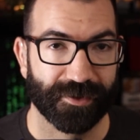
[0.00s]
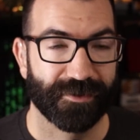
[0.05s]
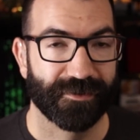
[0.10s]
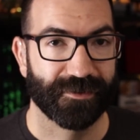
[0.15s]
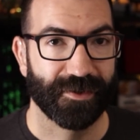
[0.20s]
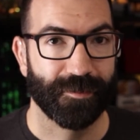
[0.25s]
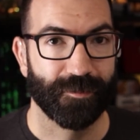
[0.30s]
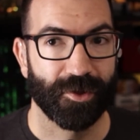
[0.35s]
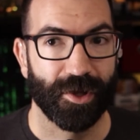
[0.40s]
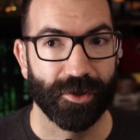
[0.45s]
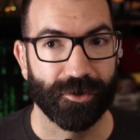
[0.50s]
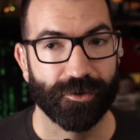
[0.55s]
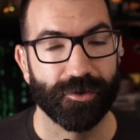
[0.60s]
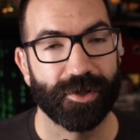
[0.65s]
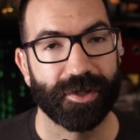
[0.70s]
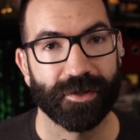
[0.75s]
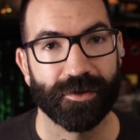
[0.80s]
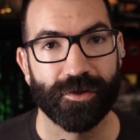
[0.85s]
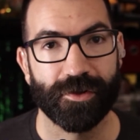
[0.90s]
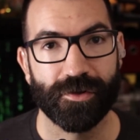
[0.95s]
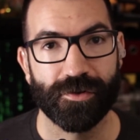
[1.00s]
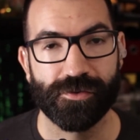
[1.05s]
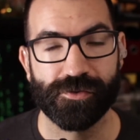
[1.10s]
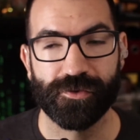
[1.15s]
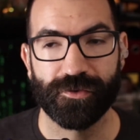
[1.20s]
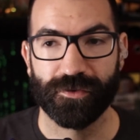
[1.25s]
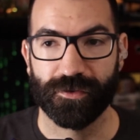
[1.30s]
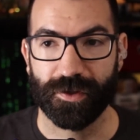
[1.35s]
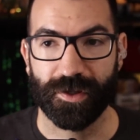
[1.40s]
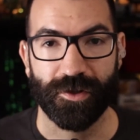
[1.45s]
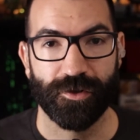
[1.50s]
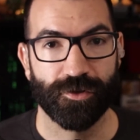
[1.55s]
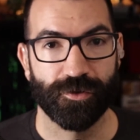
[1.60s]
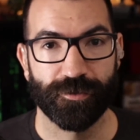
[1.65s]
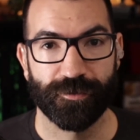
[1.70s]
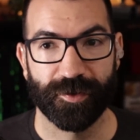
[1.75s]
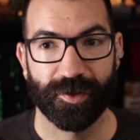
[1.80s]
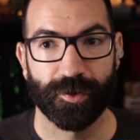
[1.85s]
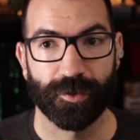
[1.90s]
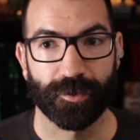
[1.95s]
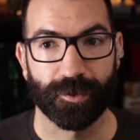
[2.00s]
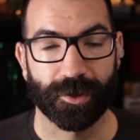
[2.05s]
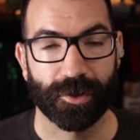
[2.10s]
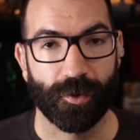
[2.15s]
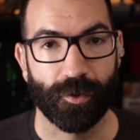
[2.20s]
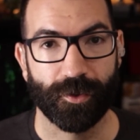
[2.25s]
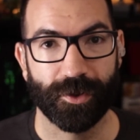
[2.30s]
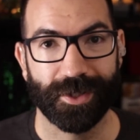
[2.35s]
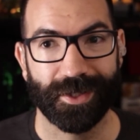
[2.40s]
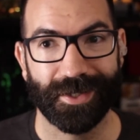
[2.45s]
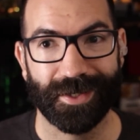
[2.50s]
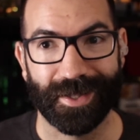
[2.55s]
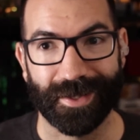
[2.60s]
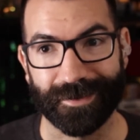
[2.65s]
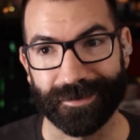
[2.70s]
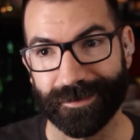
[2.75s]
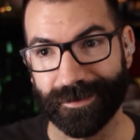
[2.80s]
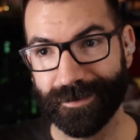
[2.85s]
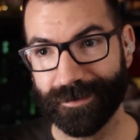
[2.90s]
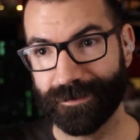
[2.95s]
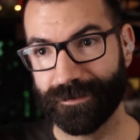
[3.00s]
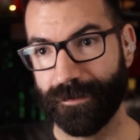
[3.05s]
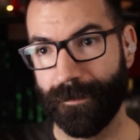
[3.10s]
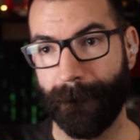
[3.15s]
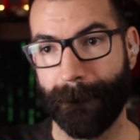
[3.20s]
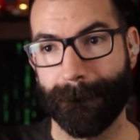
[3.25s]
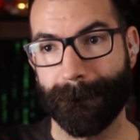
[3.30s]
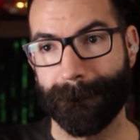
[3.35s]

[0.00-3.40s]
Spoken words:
the same LUT you can use in your video recording like this,